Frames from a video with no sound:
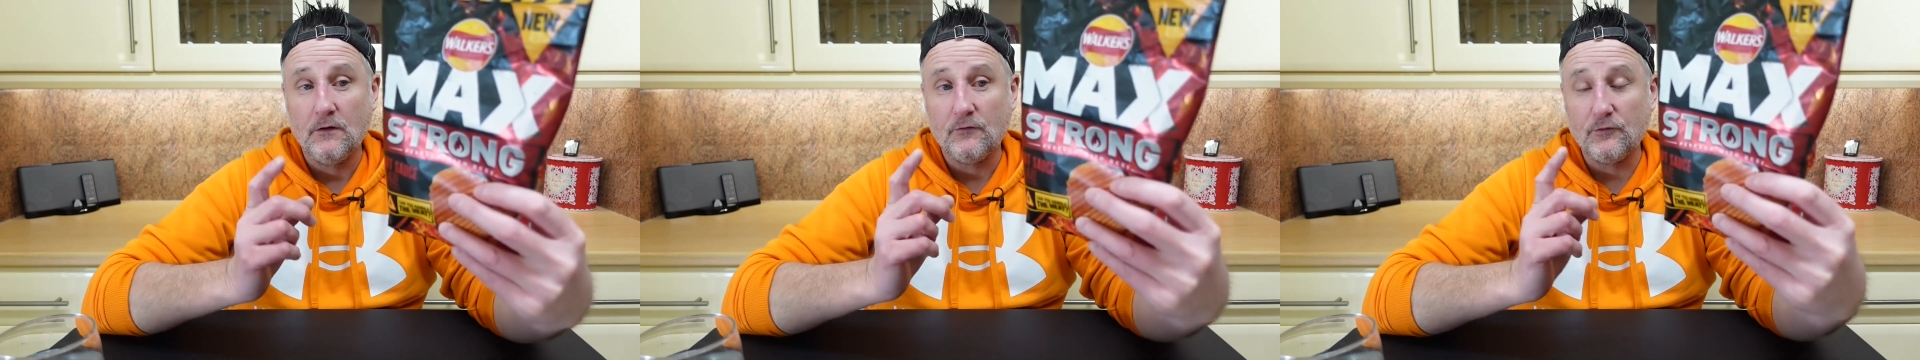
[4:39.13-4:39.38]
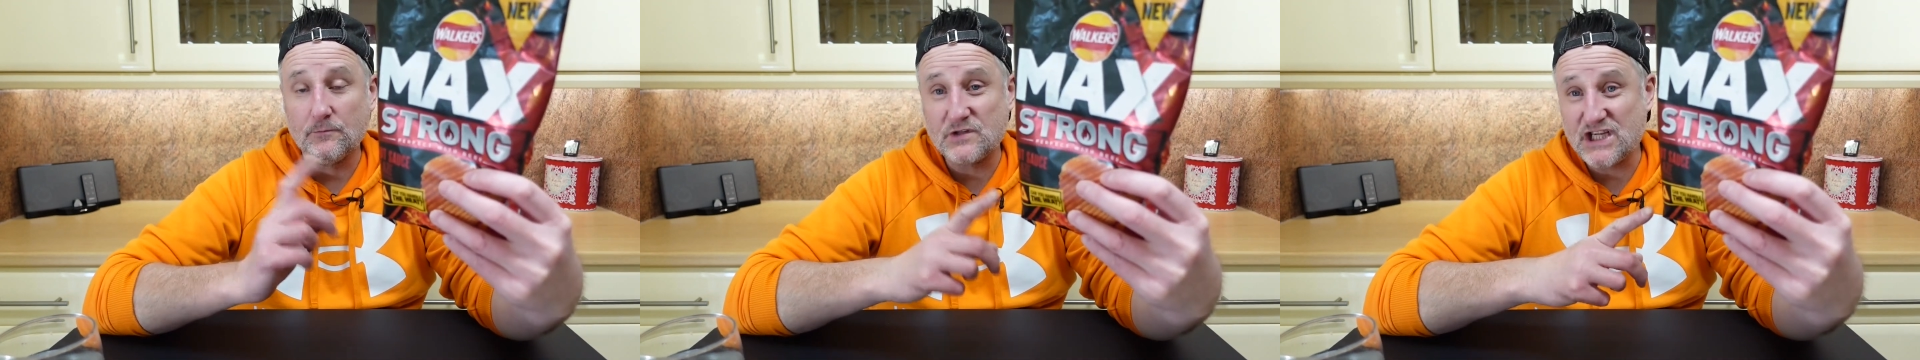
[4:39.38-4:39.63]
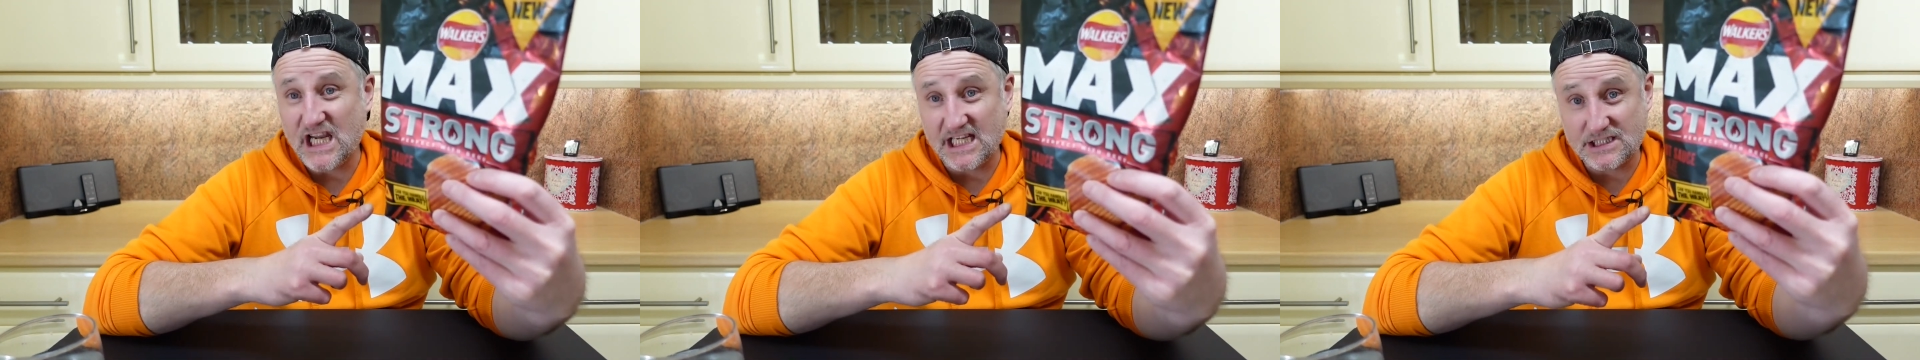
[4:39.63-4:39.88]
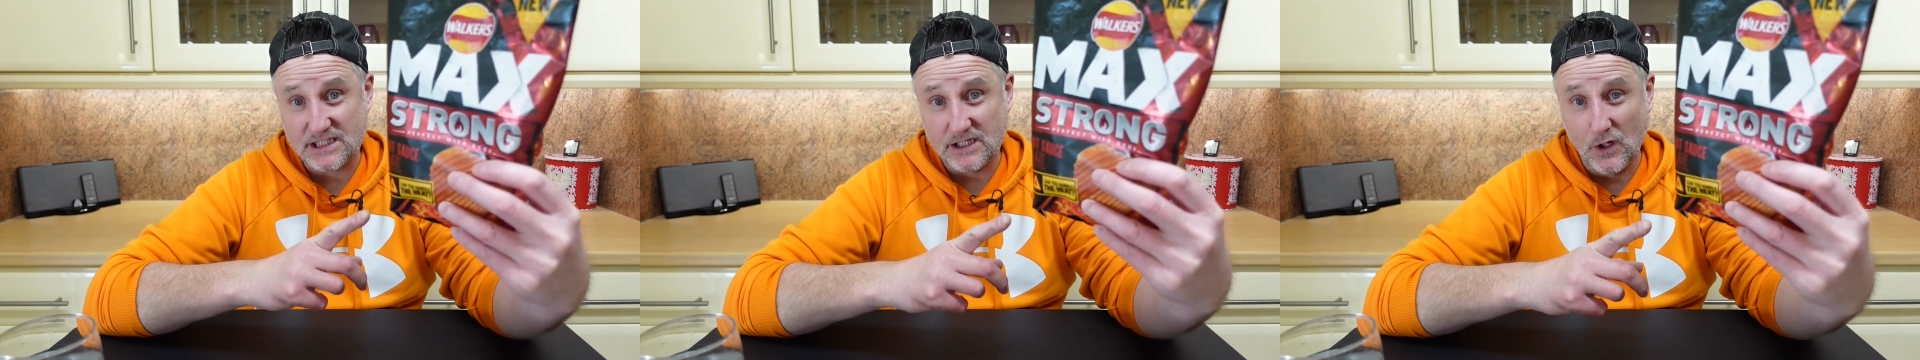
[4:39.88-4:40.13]
from
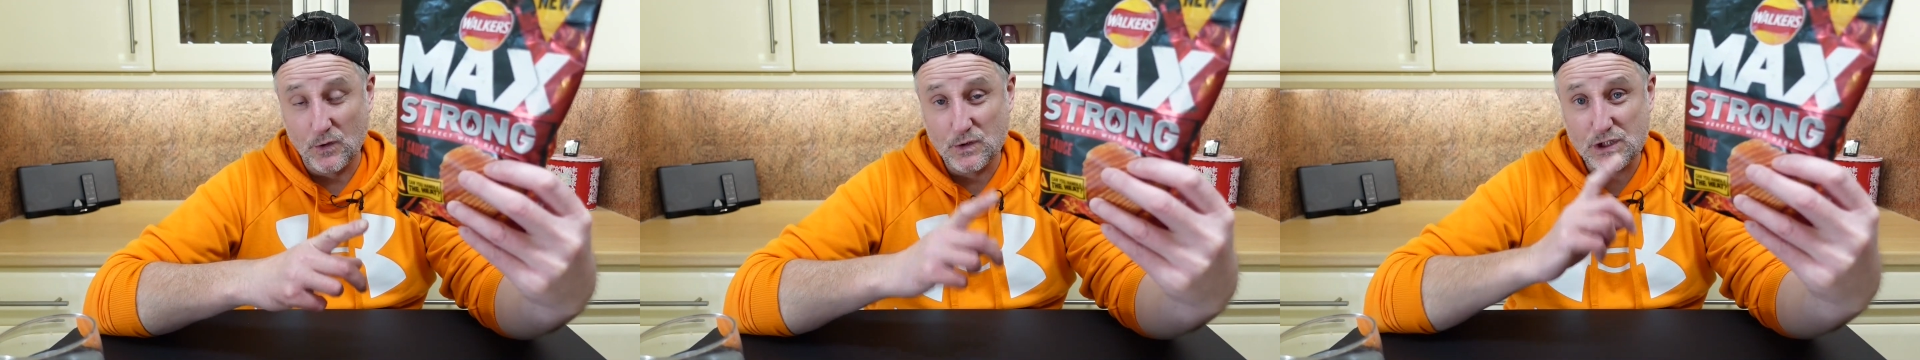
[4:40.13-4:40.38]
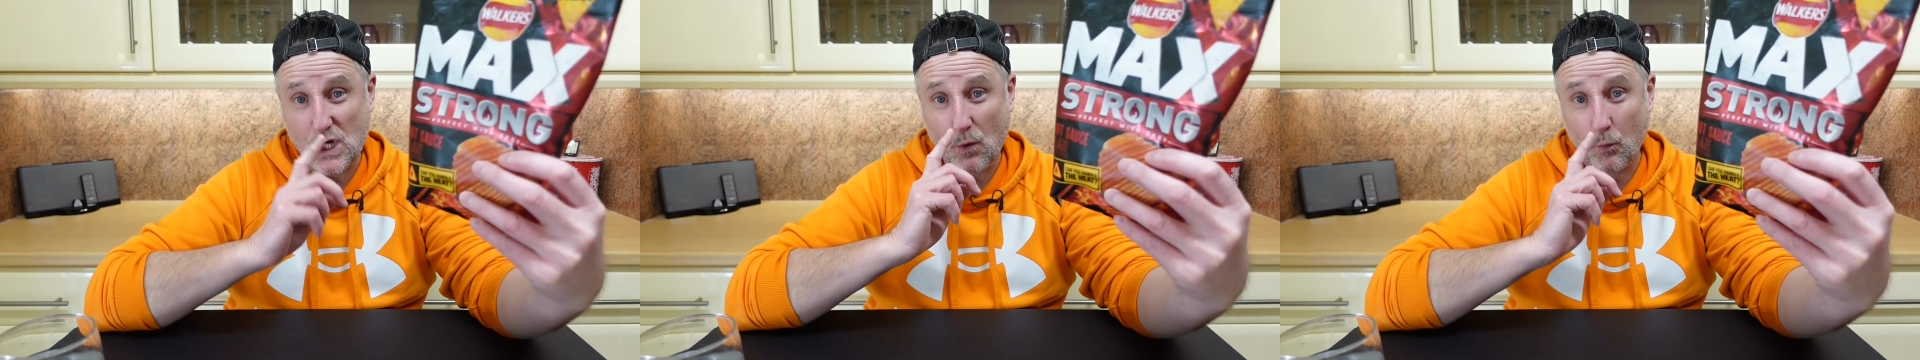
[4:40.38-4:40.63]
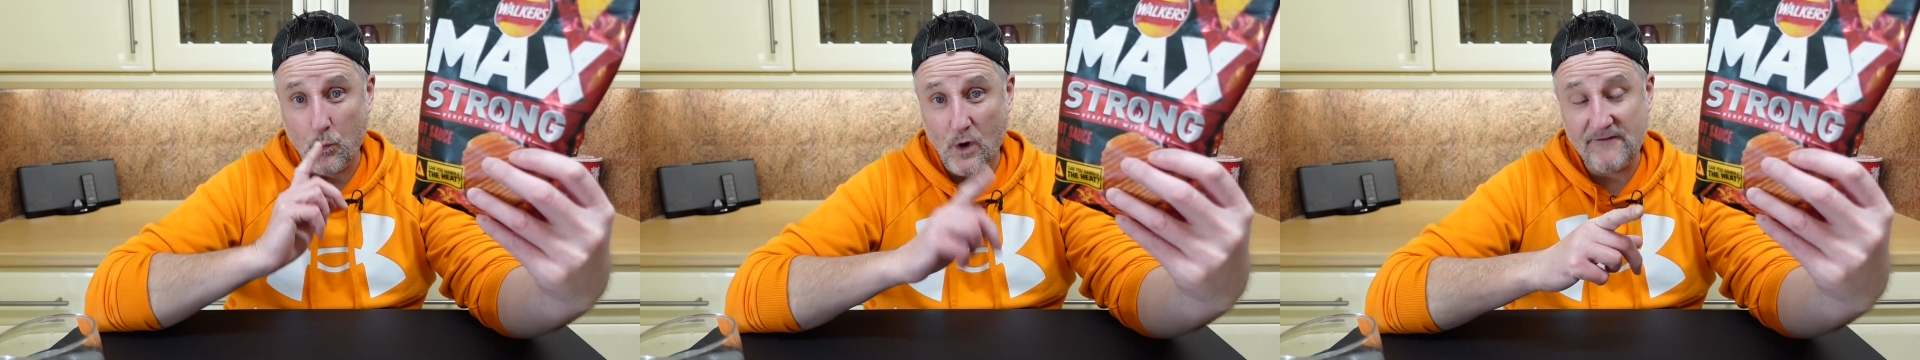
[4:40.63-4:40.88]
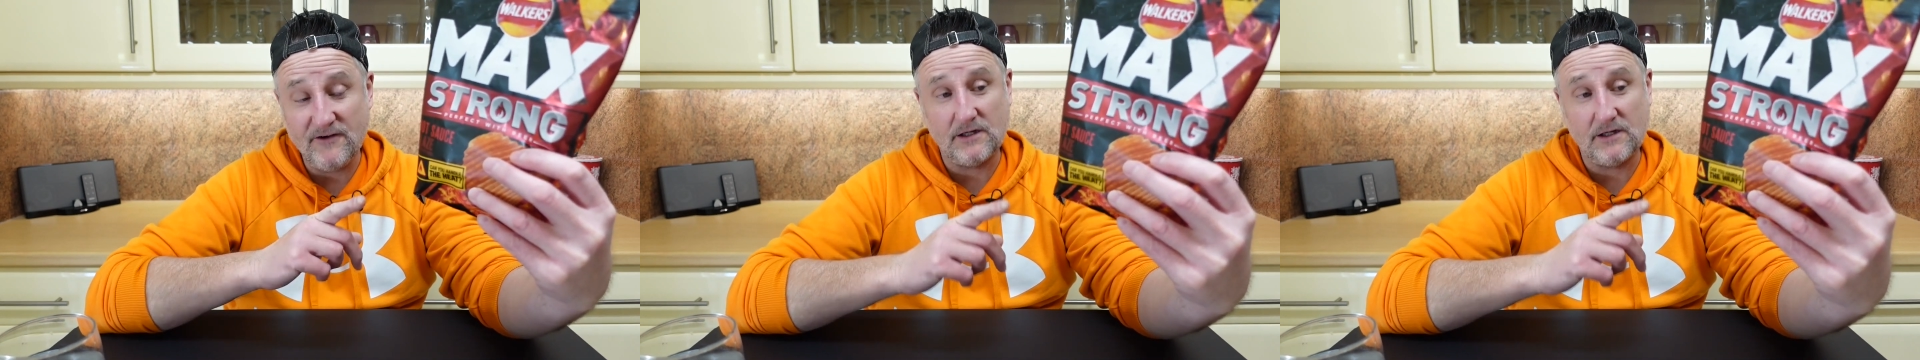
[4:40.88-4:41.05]
Tesco's with a